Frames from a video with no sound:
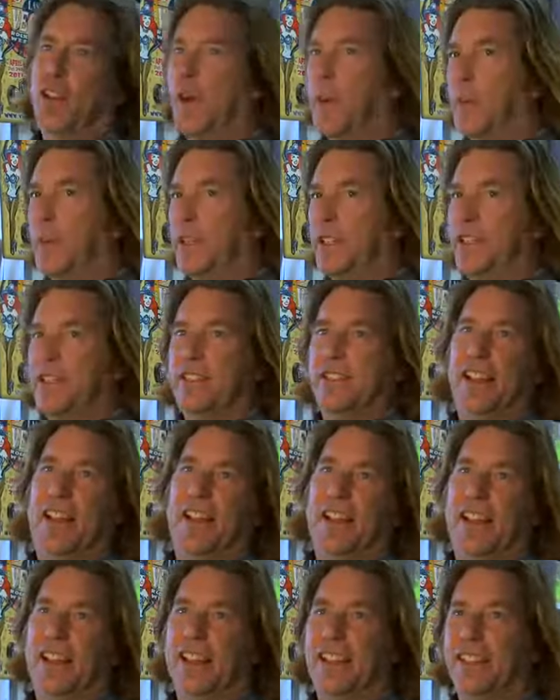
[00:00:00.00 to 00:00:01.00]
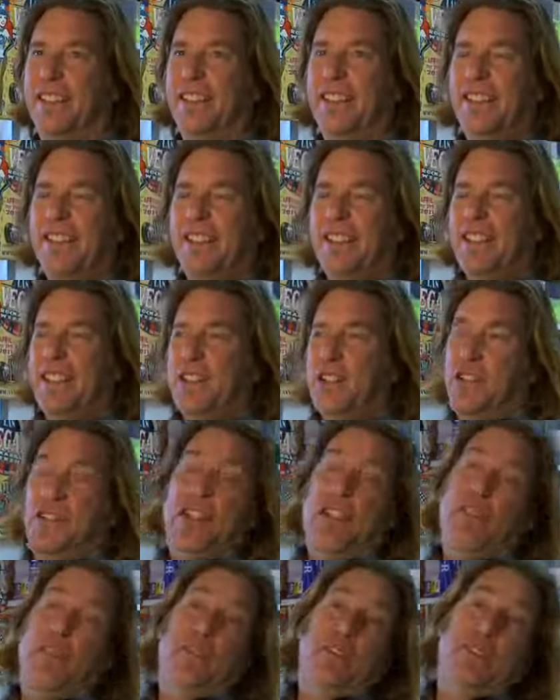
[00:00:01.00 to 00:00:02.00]
carpet inside, and
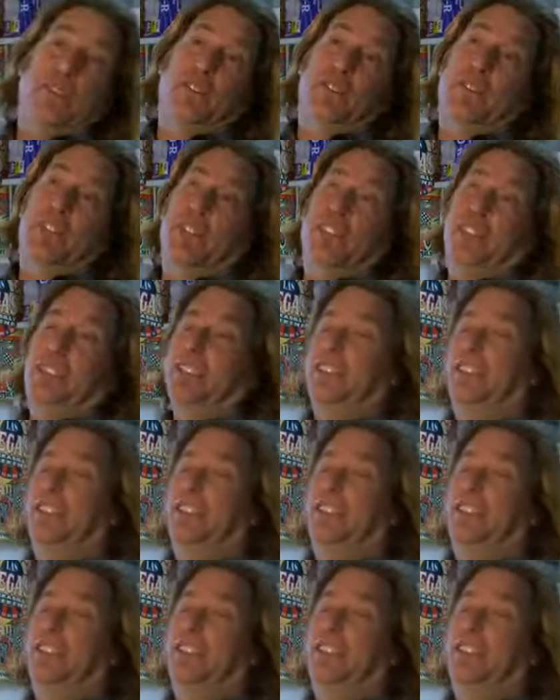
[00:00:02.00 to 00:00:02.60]
just have fun with it,